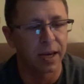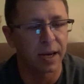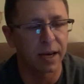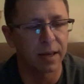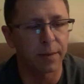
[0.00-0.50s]

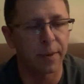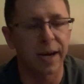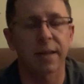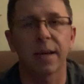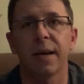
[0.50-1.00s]
and the
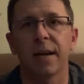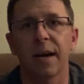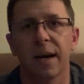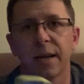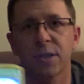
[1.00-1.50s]
back 9,
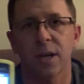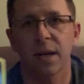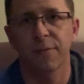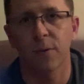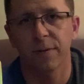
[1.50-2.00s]
I
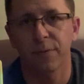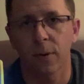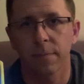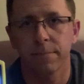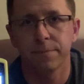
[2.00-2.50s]
shot a
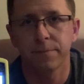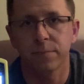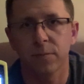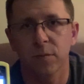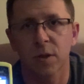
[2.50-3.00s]
44.
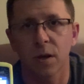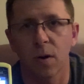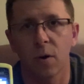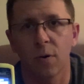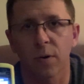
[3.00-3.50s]

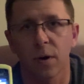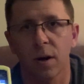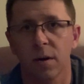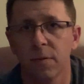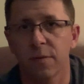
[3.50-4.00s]
So
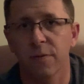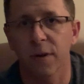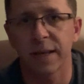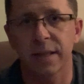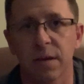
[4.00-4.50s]
overall,
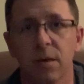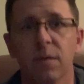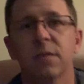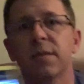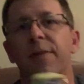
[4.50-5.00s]
for 18
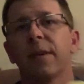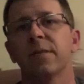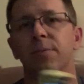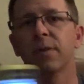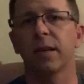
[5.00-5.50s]
holes, if I
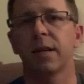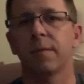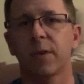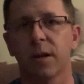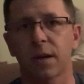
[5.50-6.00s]
was
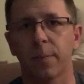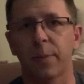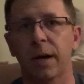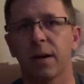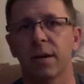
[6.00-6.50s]
really going to
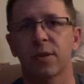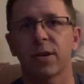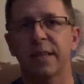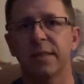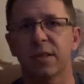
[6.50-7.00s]
compare and
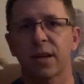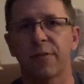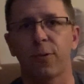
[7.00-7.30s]
contrast, I shot